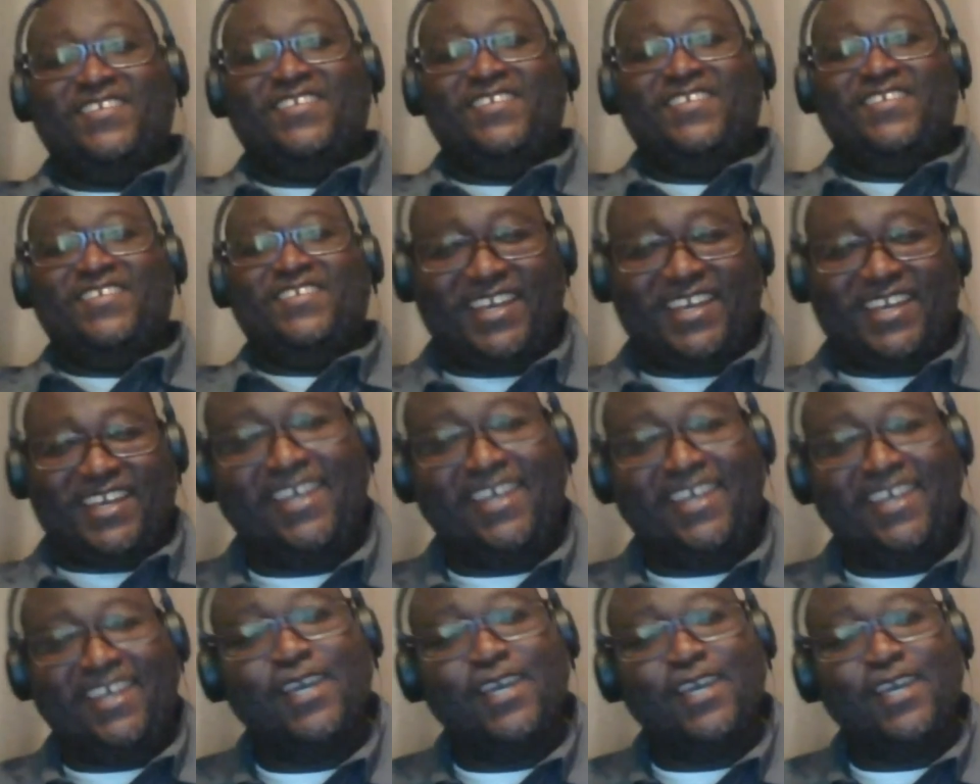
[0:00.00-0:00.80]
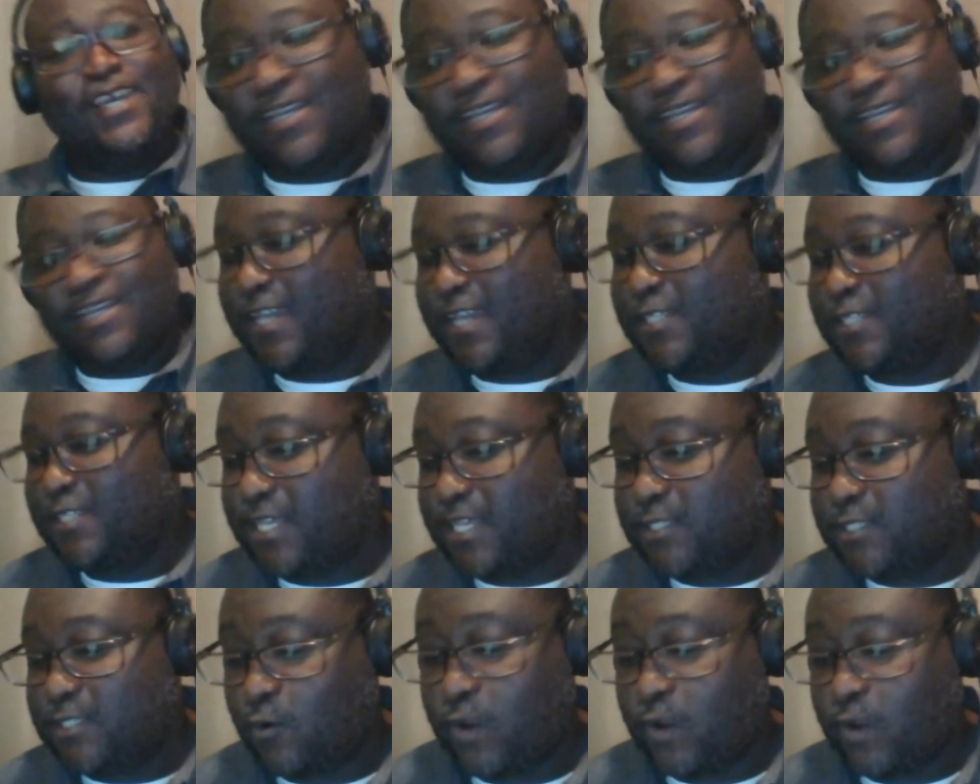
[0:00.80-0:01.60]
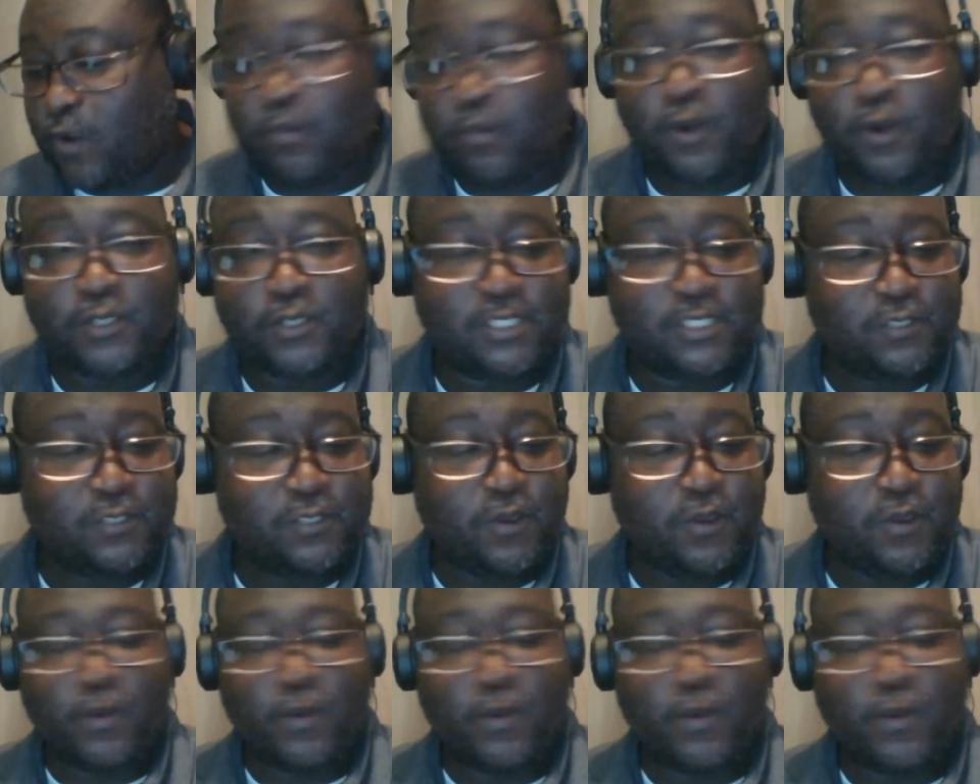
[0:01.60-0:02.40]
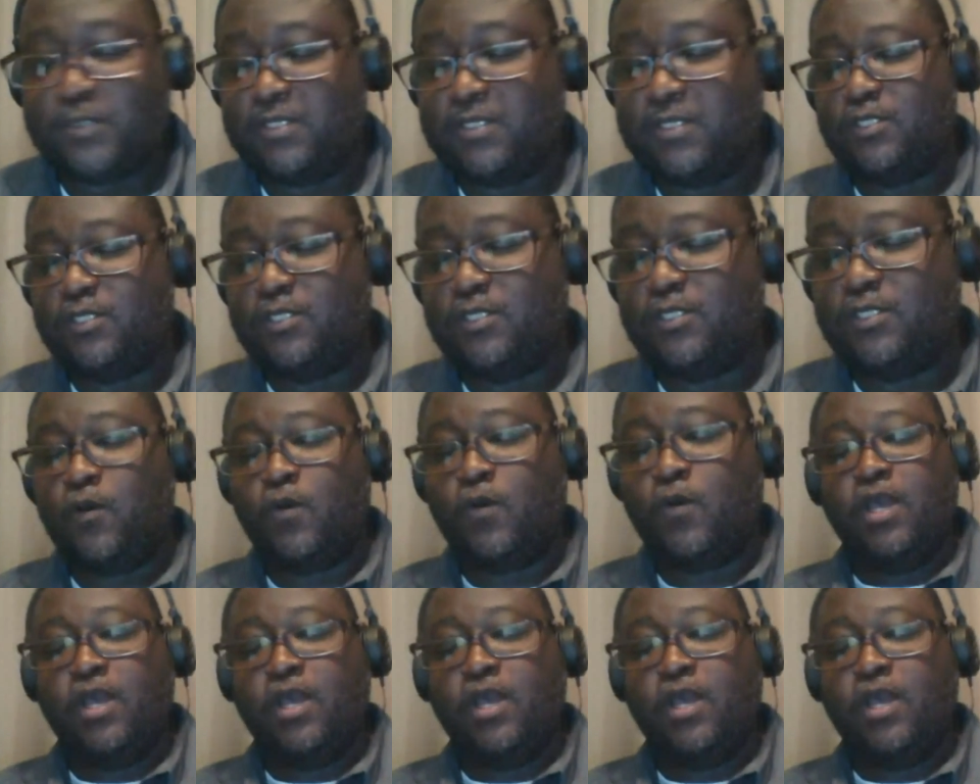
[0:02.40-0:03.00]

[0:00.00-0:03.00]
just play it. Yeah, he's a great person. He's a great person. So